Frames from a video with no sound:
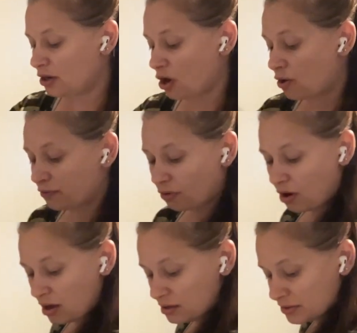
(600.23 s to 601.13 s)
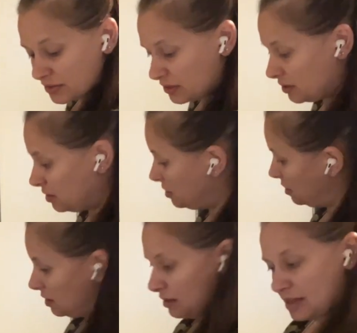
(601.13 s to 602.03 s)
overalls.
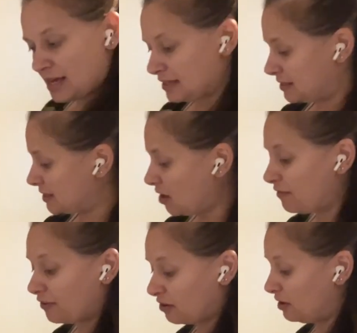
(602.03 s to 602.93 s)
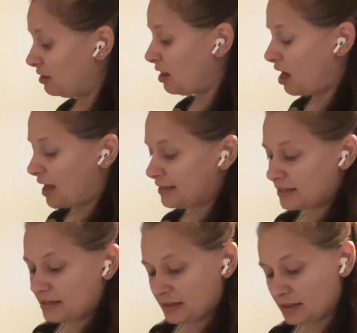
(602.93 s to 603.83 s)
They can sell for a lot.
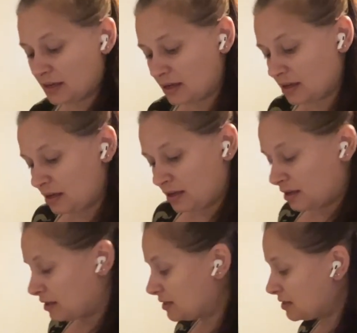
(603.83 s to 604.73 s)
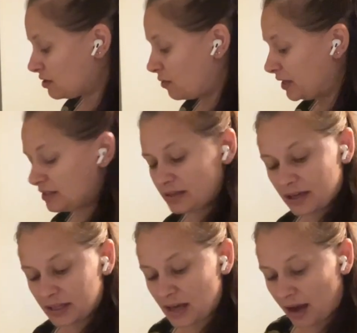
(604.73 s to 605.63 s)
This is going
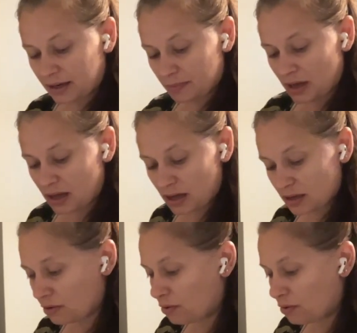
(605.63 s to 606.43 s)
to Yakima,